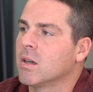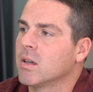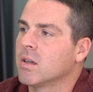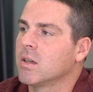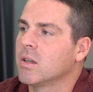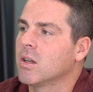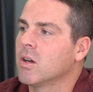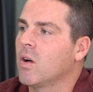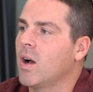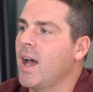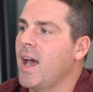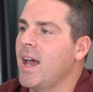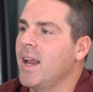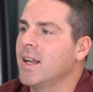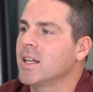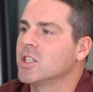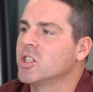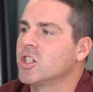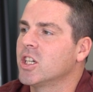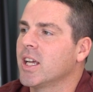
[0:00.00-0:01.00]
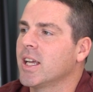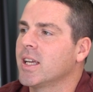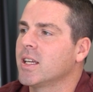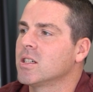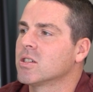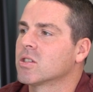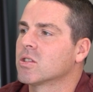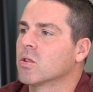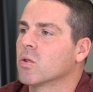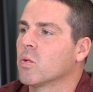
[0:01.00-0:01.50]
I had to
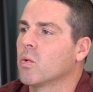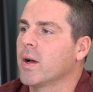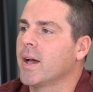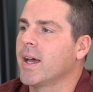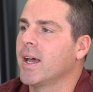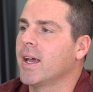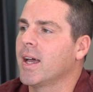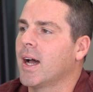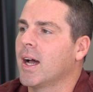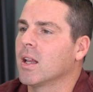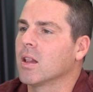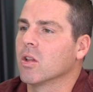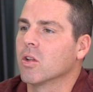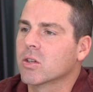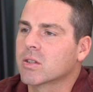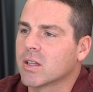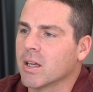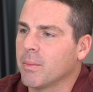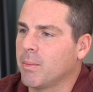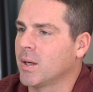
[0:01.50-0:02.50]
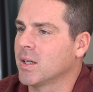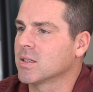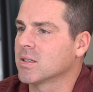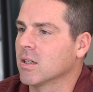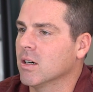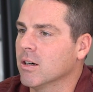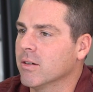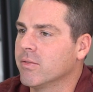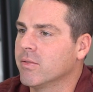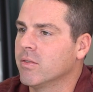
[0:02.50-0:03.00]
change the way I looked at
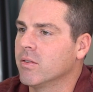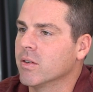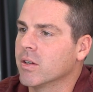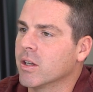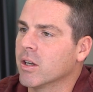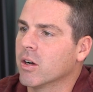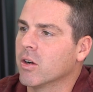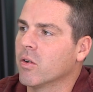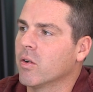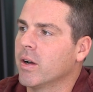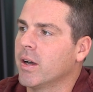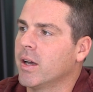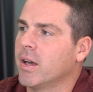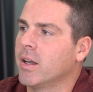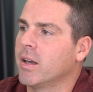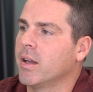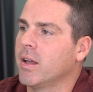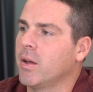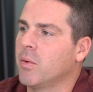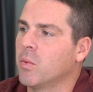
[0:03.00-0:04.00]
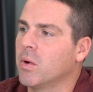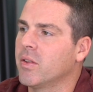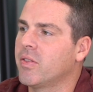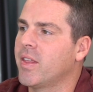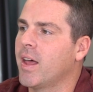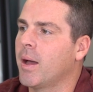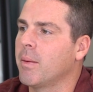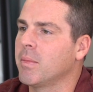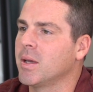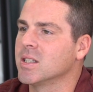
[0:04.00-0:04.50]
myself. And what
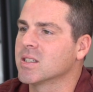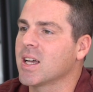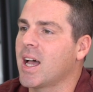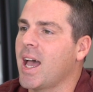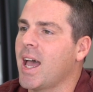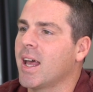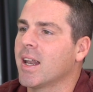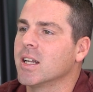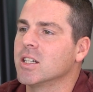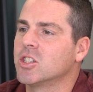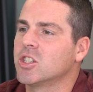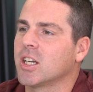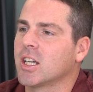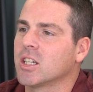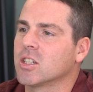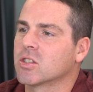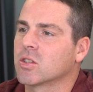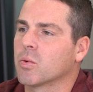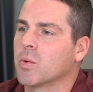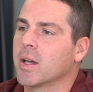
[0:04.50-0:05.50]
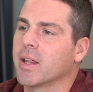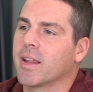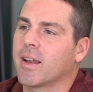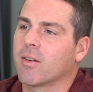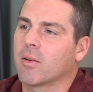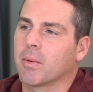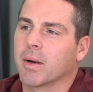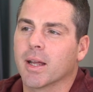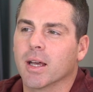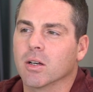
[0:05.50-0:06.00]
that means, I had to change the way that
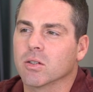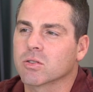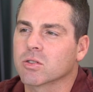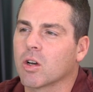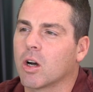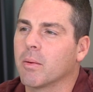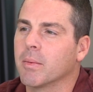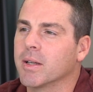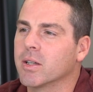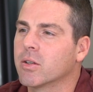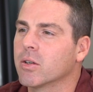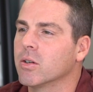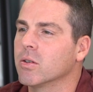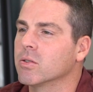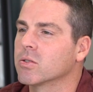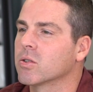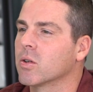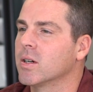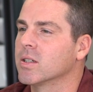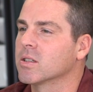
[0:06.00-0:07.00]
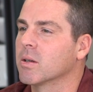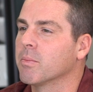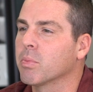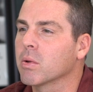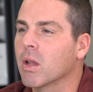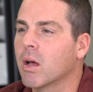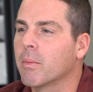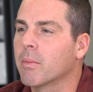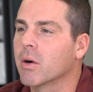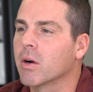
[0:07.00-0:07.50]
everybody else saw me too. So as a
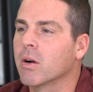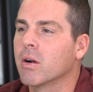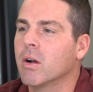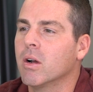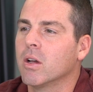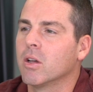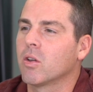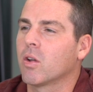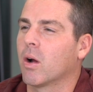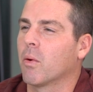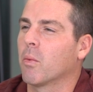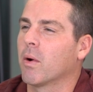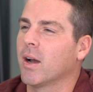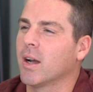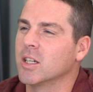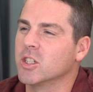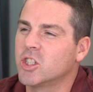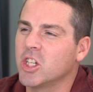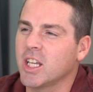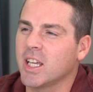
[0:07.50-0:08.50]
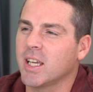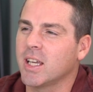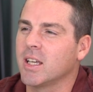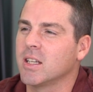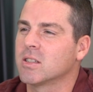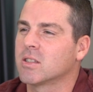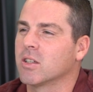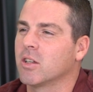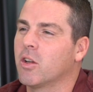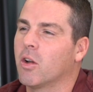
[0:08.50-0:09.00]
plumber, I'm wearing
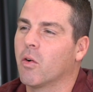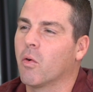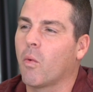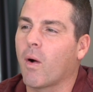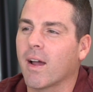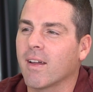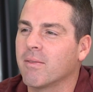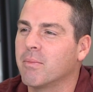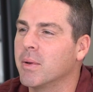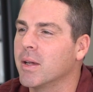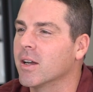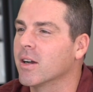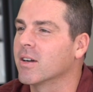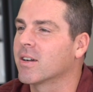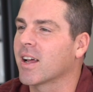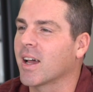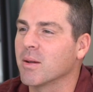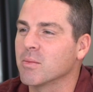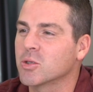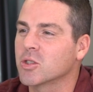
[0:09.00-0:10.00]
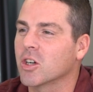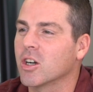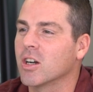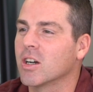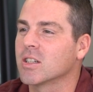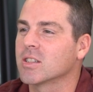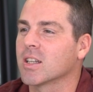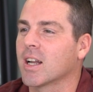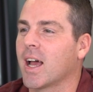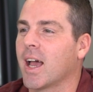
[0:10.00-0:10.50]
jeans and wife beater type
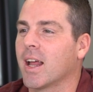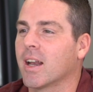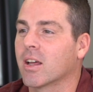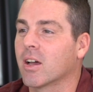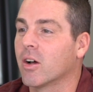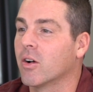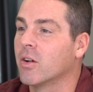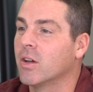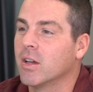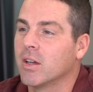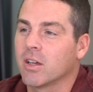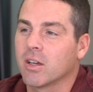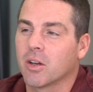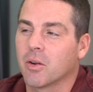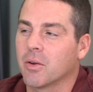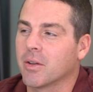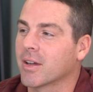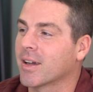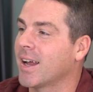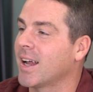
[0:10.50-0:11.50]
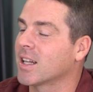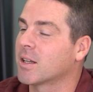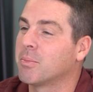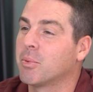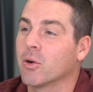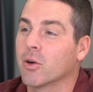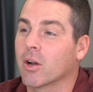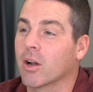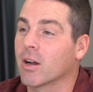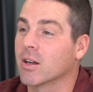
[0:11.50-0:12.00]
shirts, and I had to go, you're gonna have to
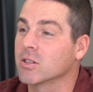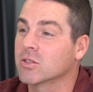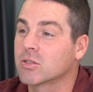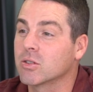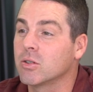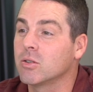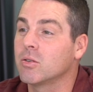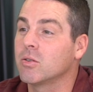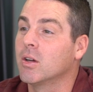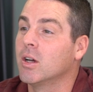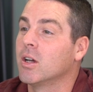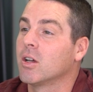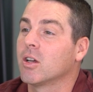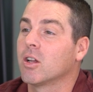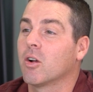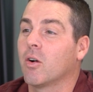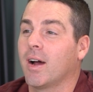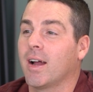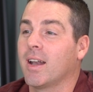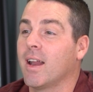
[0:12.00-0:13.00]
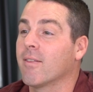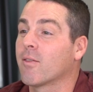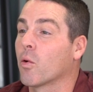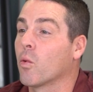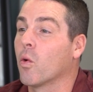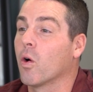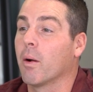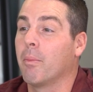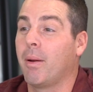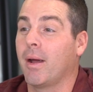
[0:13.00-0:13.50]
put on a suit. I never
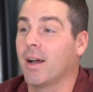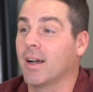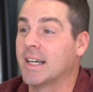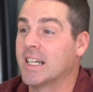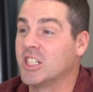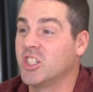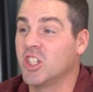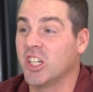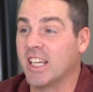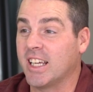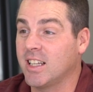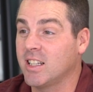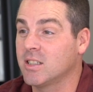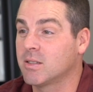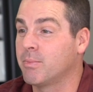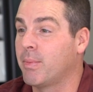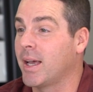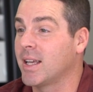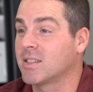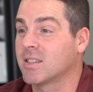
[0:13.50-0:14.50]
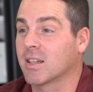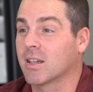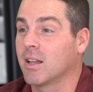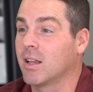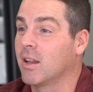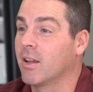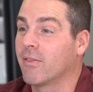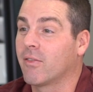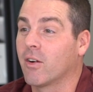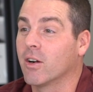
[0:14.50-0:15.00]
wore a pair of jeans
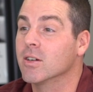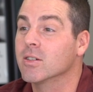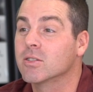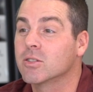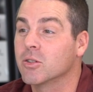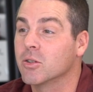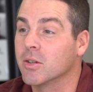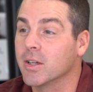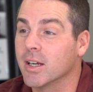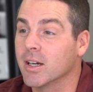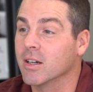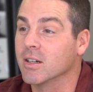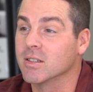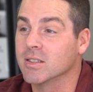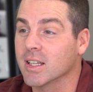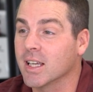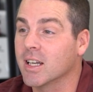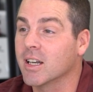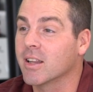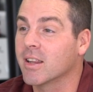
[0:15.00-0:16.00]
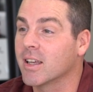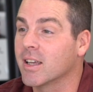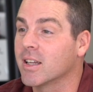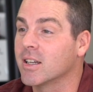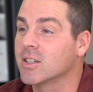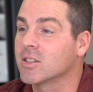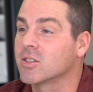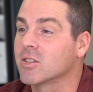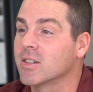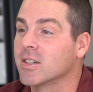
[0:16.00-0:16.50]
basically the first 2 years into the
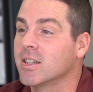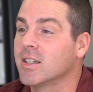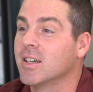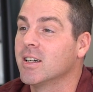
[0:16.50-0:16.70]
industry.